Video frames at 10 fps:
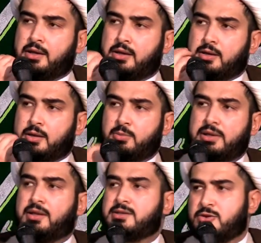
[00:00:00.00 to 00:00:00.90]

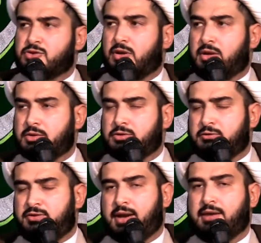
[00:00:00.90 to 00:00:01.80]
ability, inshallah, to
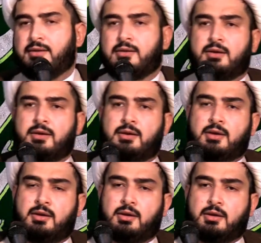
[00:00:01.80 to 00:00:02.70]
find
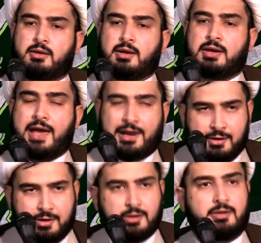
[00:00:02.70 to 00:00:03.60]
a
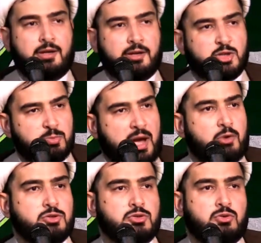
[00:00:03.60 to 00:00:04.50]
candidate and a
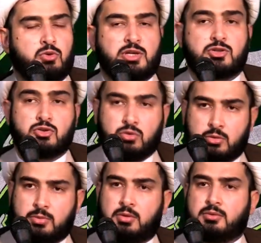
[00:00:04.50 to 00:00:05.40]
spouse who is
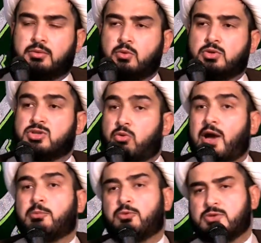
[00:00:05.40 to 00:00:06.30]
suitable, who is the
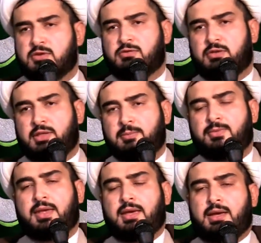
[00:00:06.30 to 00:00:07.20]
right person for them.
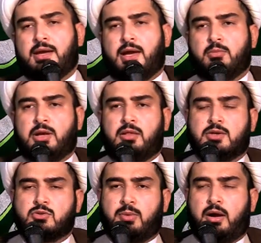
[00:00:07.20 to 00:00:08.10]
And may Allah
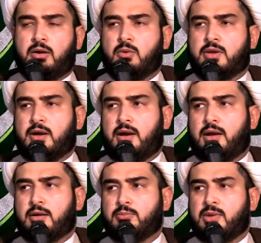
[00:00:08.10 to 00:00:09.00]
subhanahu wa
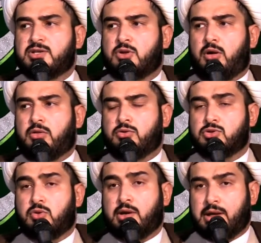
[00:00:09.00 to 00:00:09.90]
ta'ala bless all those
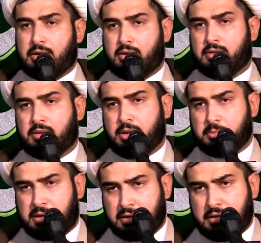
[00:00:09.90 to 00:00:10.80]
who are ill and
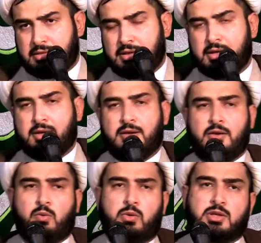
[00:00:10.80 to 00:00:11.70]
marid
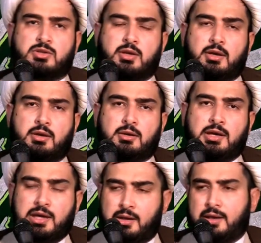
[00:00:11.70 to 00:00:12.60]
with
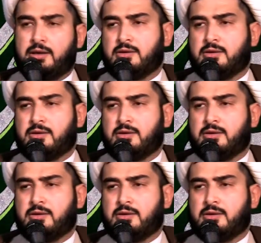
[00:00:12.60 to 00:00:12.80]
healing,